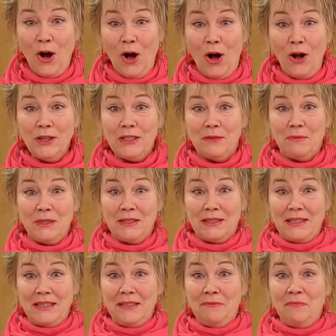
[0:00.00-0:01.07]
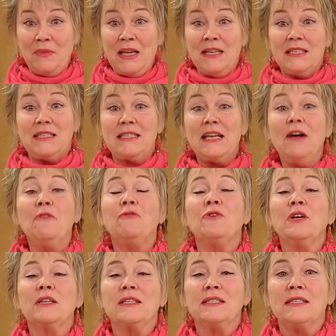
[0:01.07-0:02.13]
Ultimately,
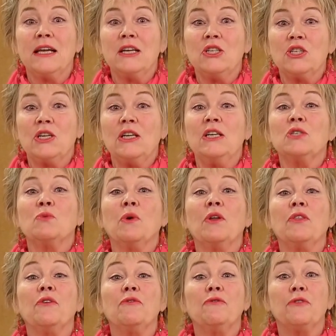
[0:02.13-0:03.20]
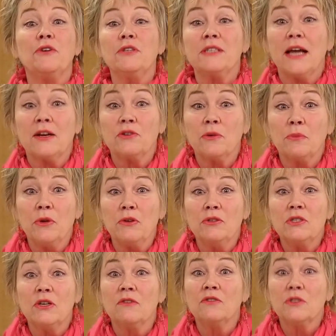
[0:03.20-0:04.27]
self-realization is one of the first
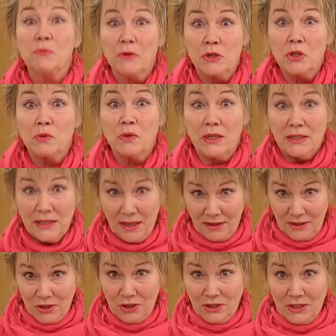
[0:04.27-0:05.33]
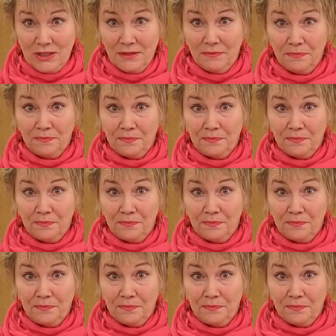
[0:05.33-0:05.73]
attributes of spiritual intelligence.